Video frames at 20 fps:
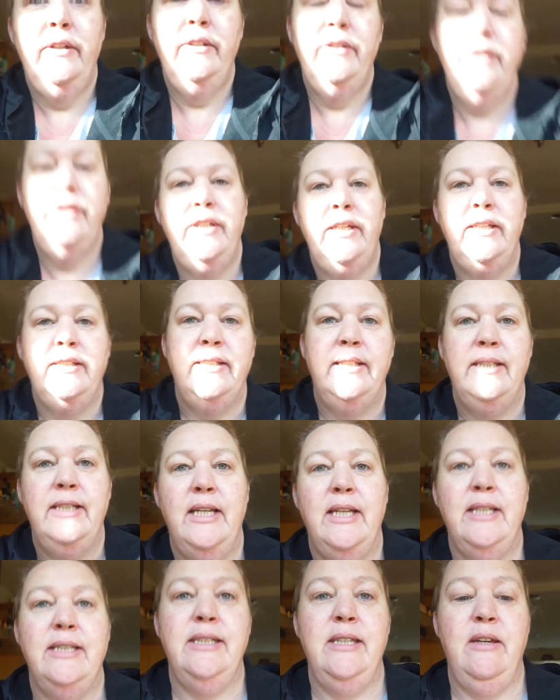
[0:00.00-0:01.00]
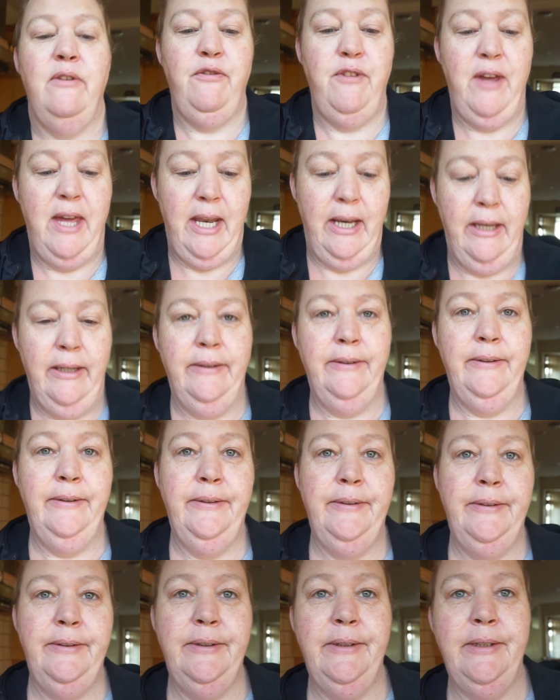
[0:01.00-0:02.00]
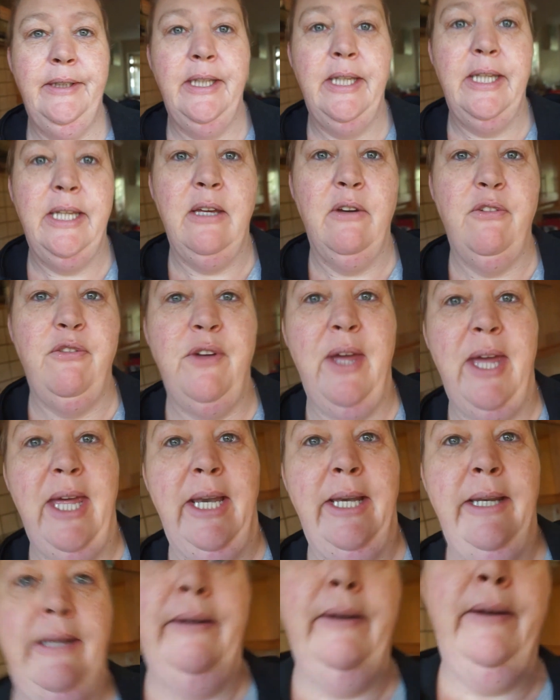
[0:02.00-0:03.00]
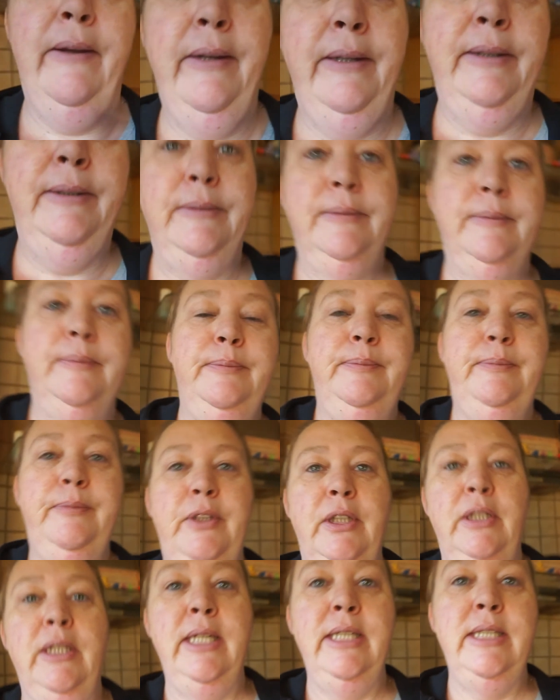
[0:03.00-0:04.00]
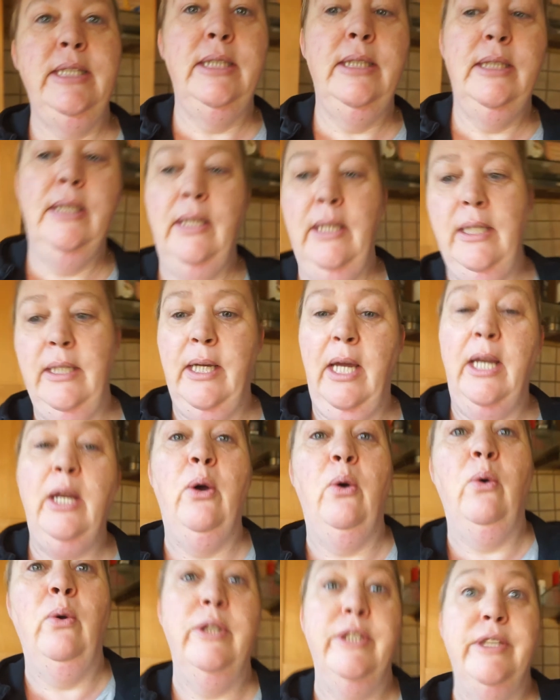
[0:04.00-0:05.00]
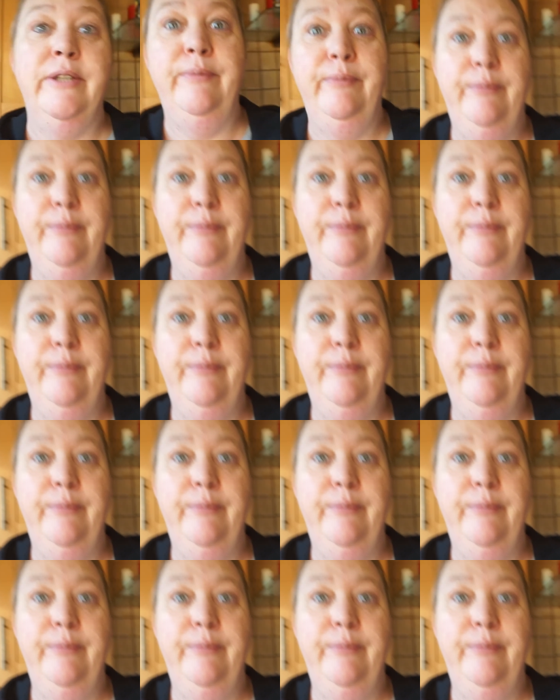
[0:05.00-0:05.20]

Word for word: Jesus, lads, you fell. You fell. Right, I'll hold you.